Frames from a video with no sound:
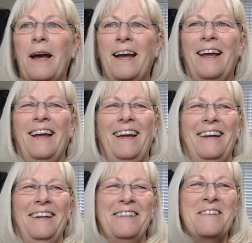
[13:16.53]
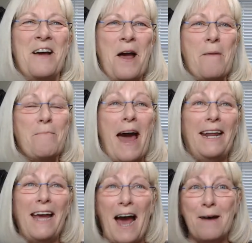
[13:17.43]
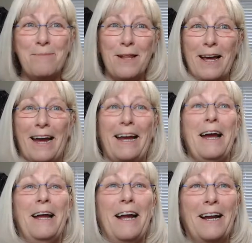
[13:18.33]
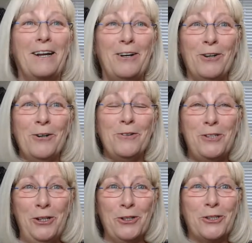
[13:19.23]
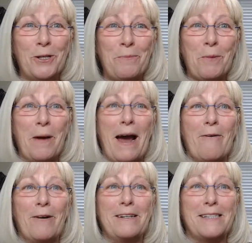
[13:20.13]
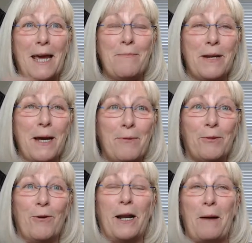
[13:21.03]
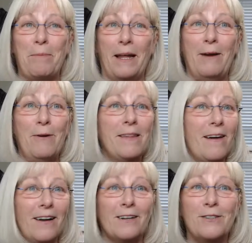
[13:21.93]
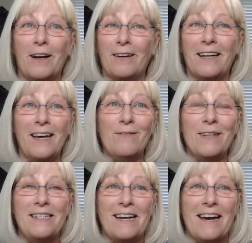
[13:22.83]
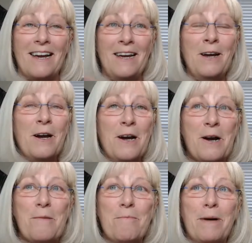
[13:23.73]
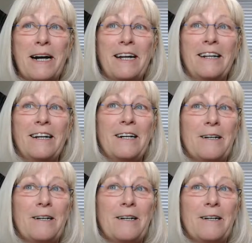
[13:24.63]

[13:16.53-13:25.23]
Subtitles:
Patty, I play. And your superpower is keeping up with what I play with on a given day. But